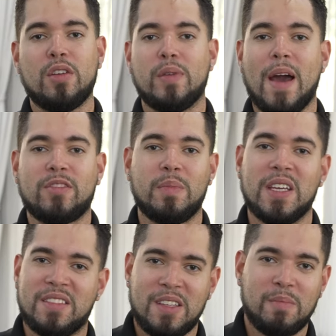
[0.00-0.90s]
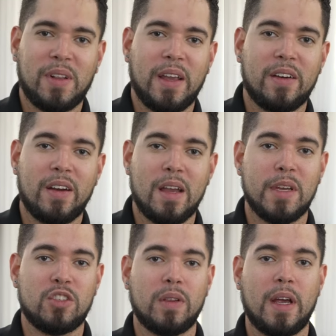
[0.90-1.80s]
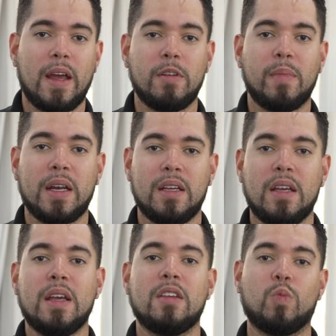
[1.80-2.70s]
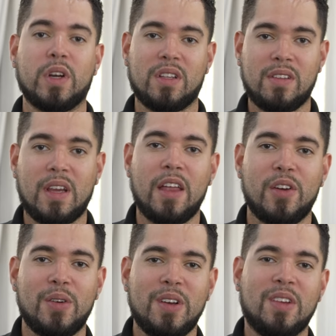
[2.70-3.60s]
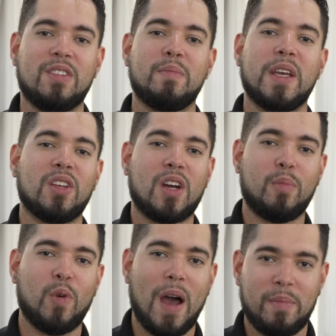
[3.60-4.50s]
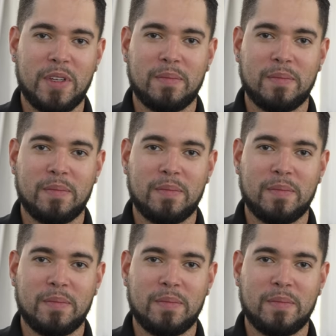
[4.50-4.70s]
You have to be a team player and make sure that everybody is working together to make the couple happy.